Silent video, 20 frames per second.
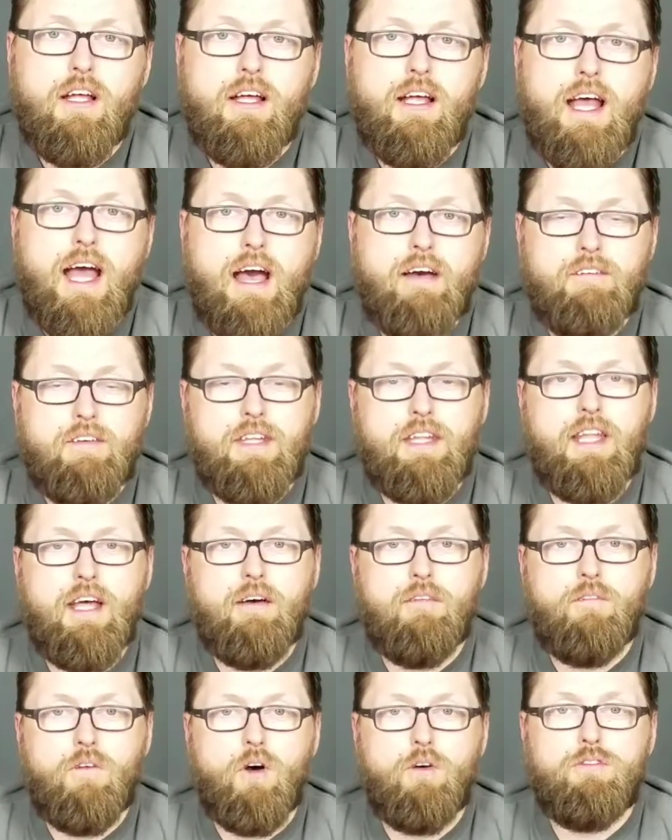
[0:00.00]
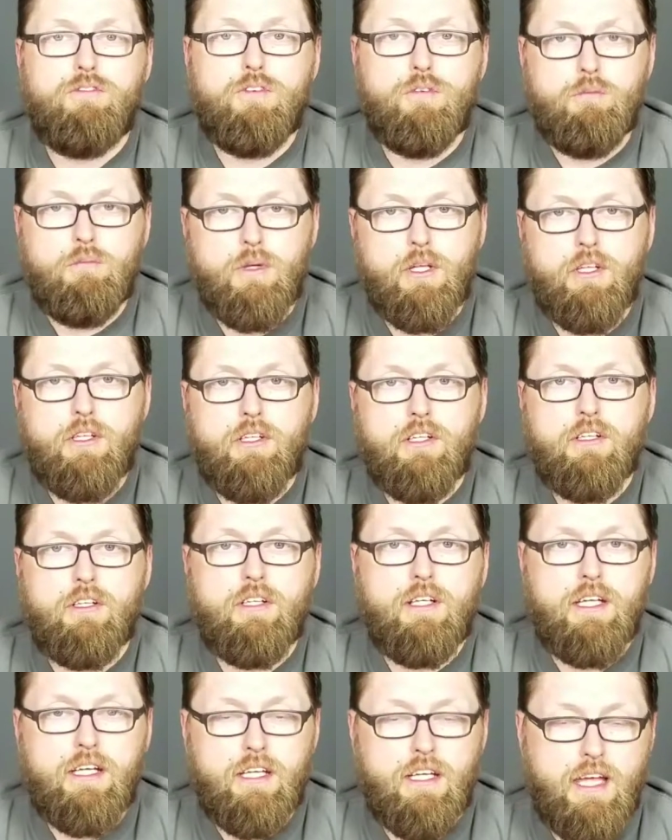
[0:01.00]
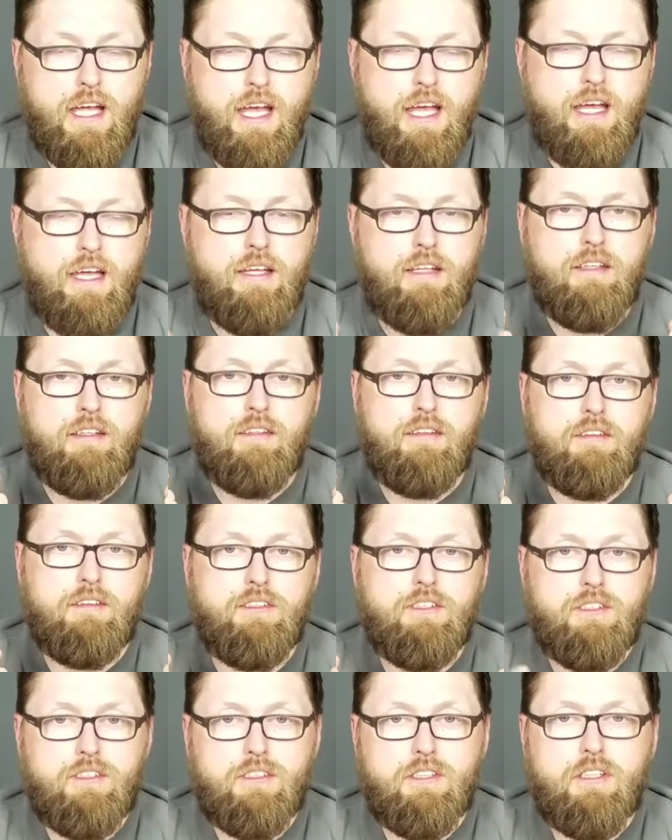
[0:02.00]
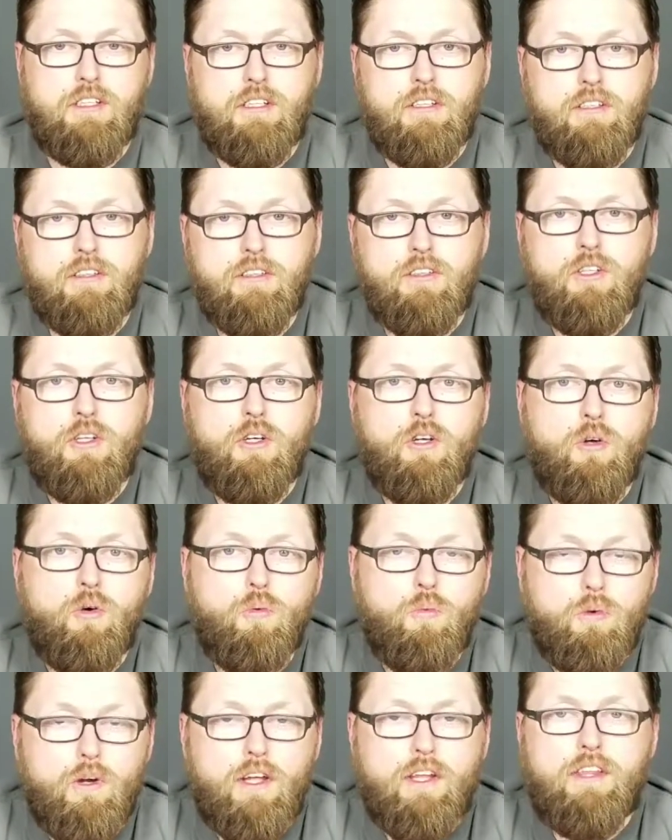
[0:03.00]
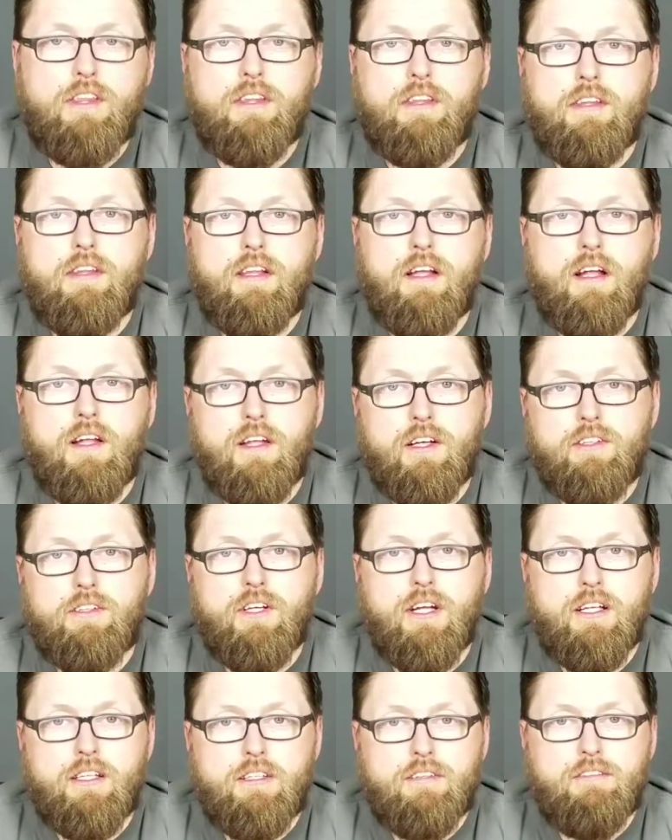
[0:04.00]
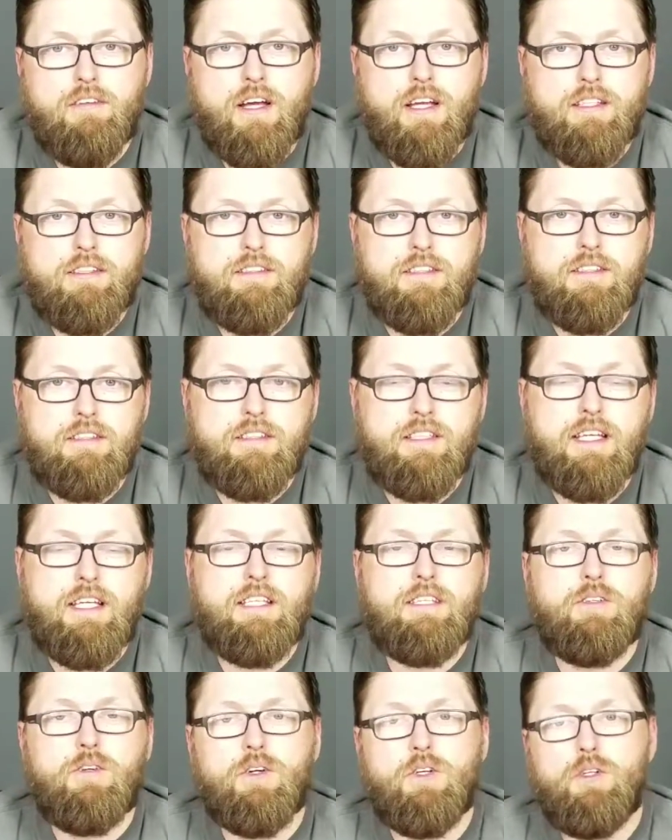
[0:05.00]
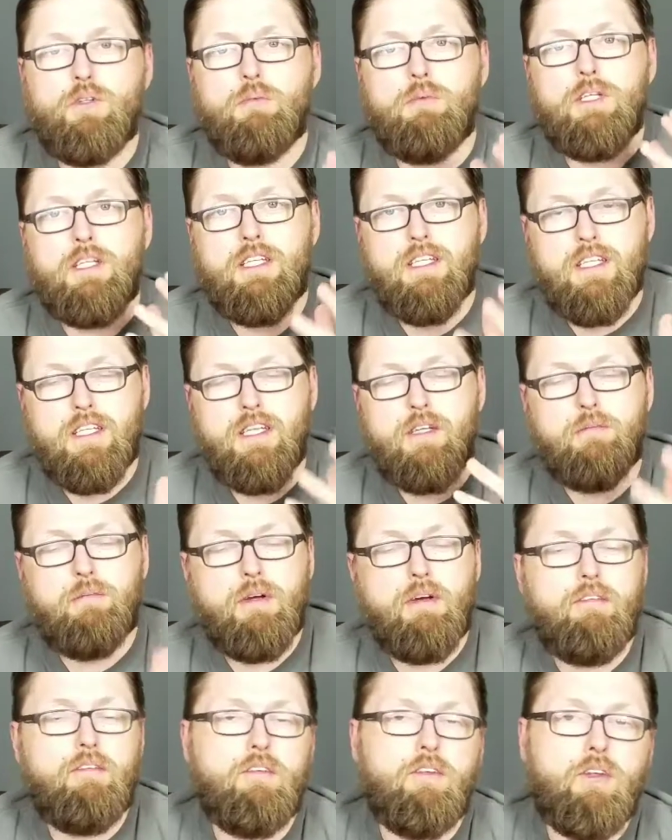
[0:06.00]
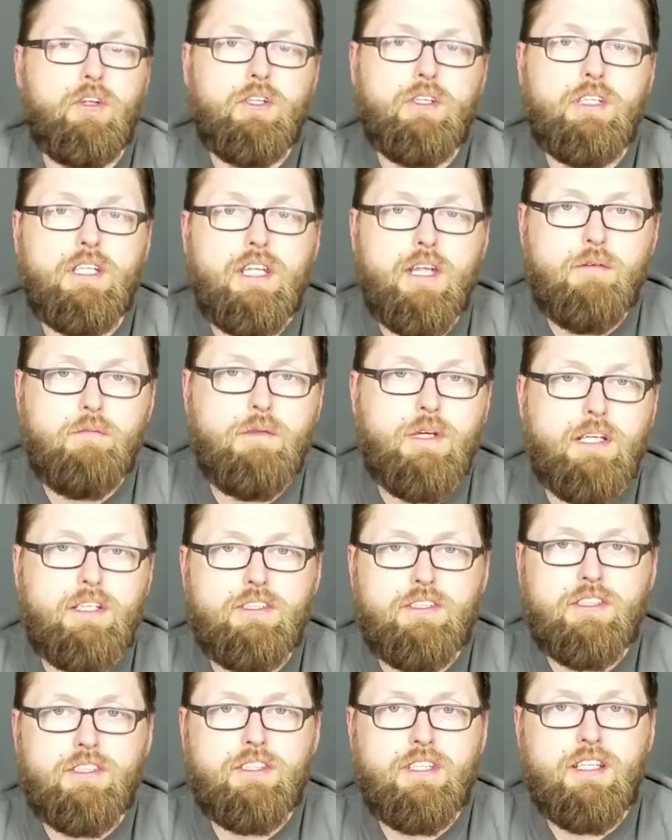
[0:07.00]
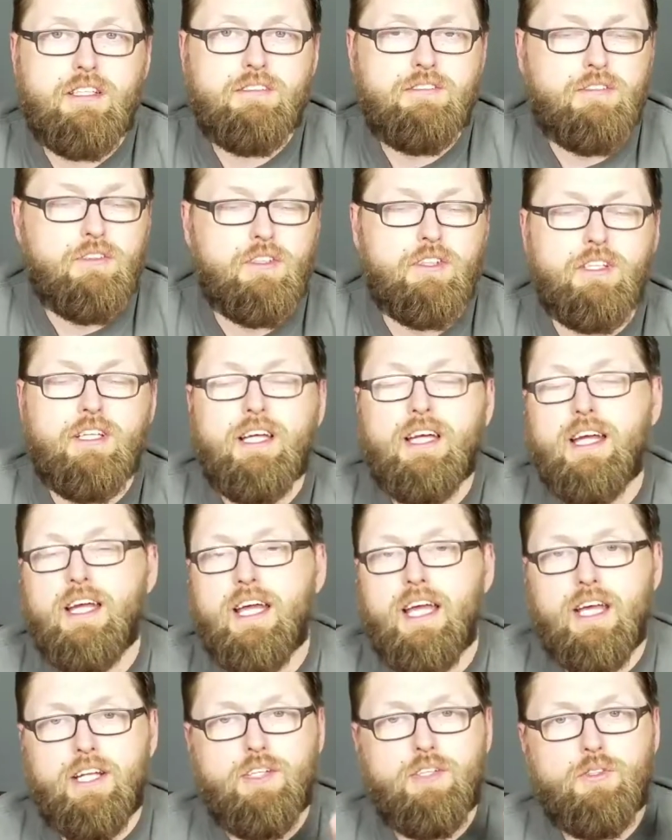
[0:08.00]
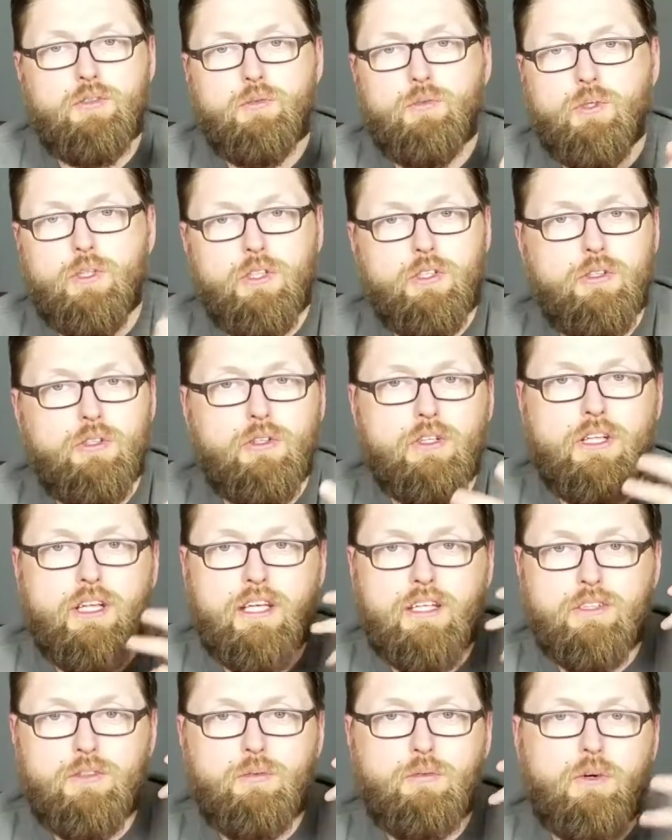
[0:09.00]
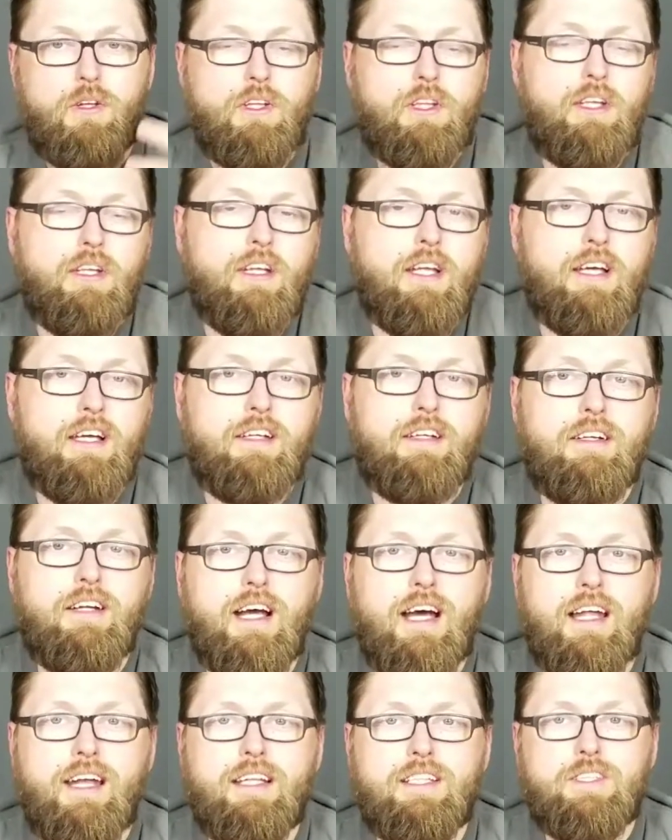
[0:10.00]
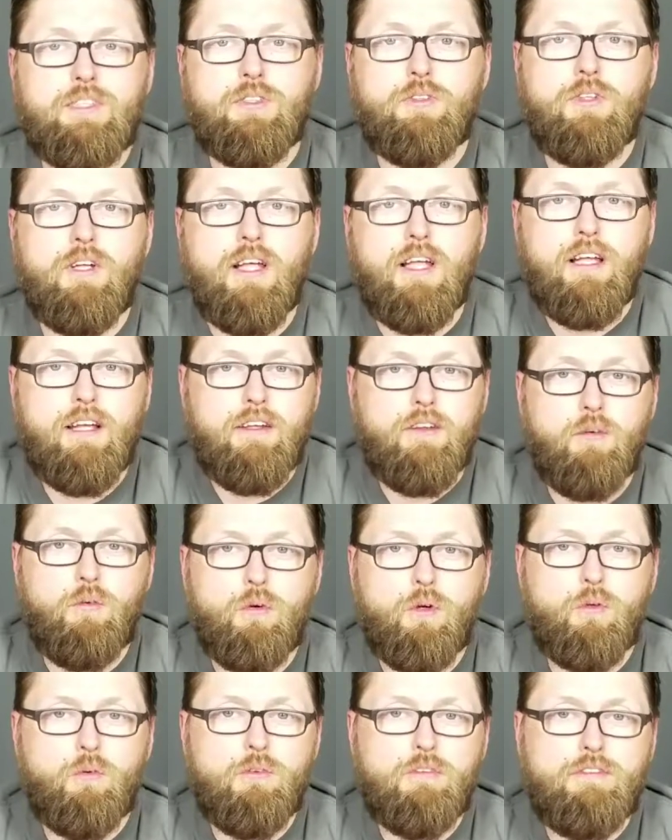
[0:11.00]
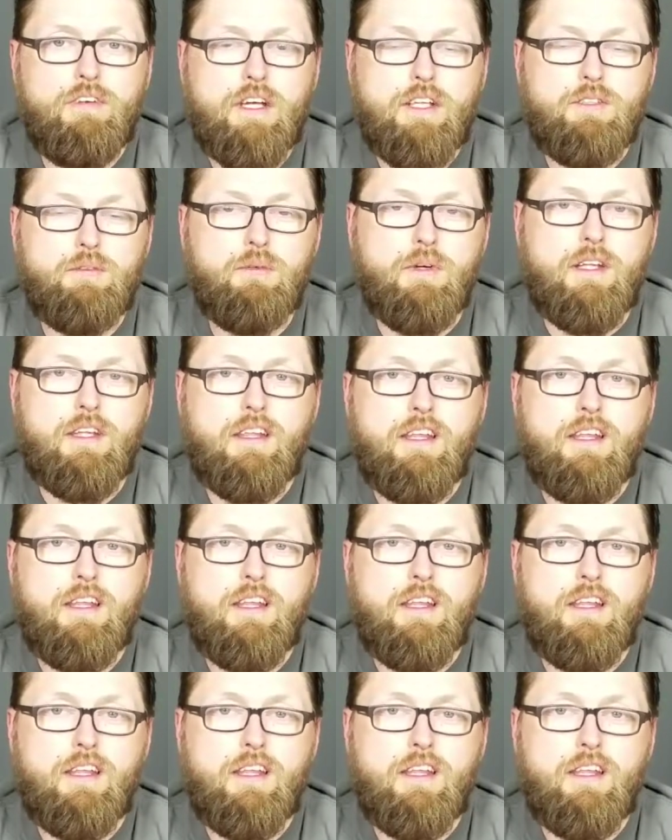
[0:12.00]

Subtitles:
having them familiar and skilled with electronic devices is going to be key and pivotal to them being successful. It just really truly is. Whether you like it or not, it's the reality of the world we're faced with.